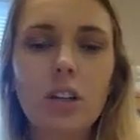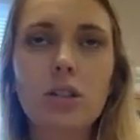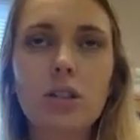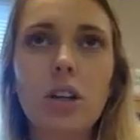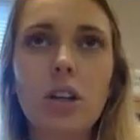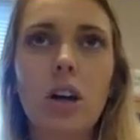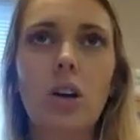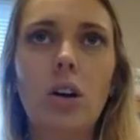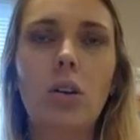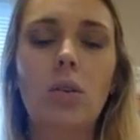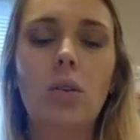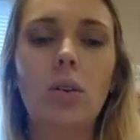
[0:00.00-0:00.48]

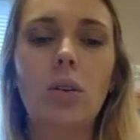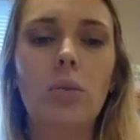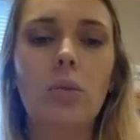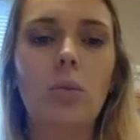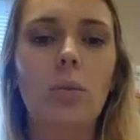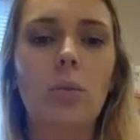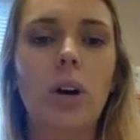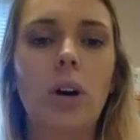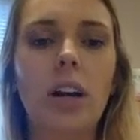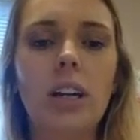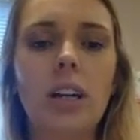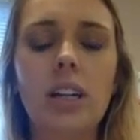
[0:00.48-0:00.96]
So
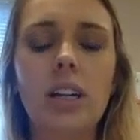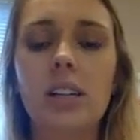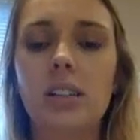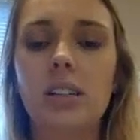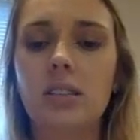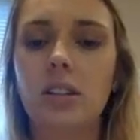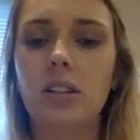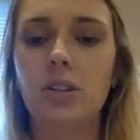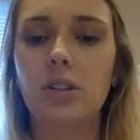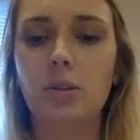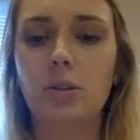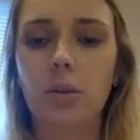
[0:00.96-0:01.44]
what
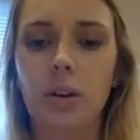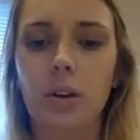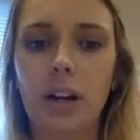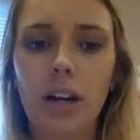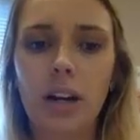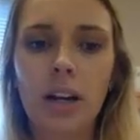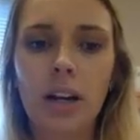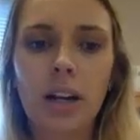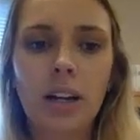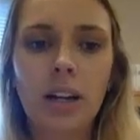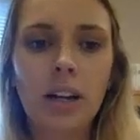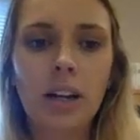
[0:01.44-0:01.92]
is a
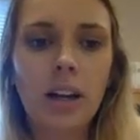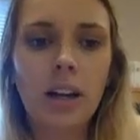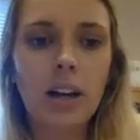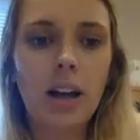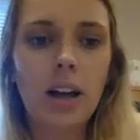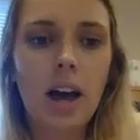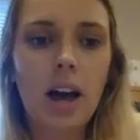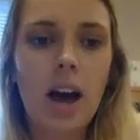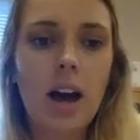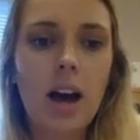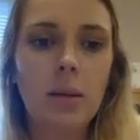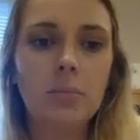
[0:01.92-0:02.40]
tort?
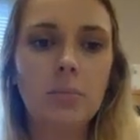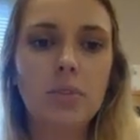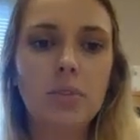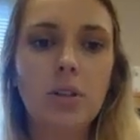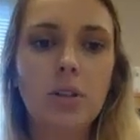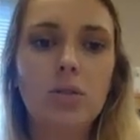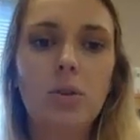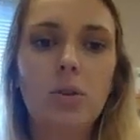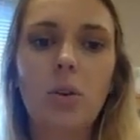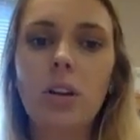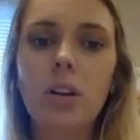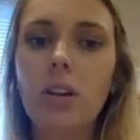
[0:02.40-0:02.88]

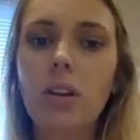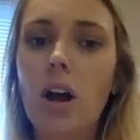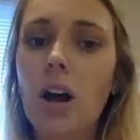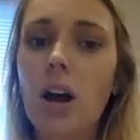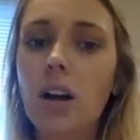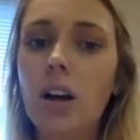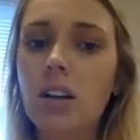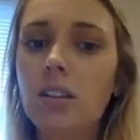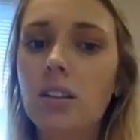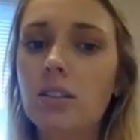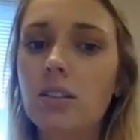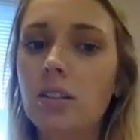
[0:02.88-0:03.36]
So tort
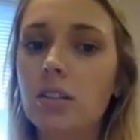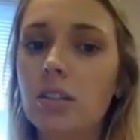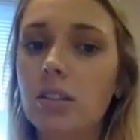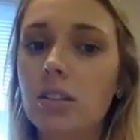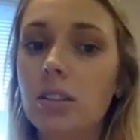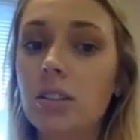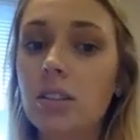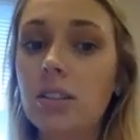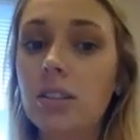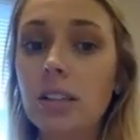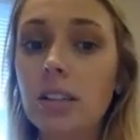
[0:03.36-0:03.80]
law concerns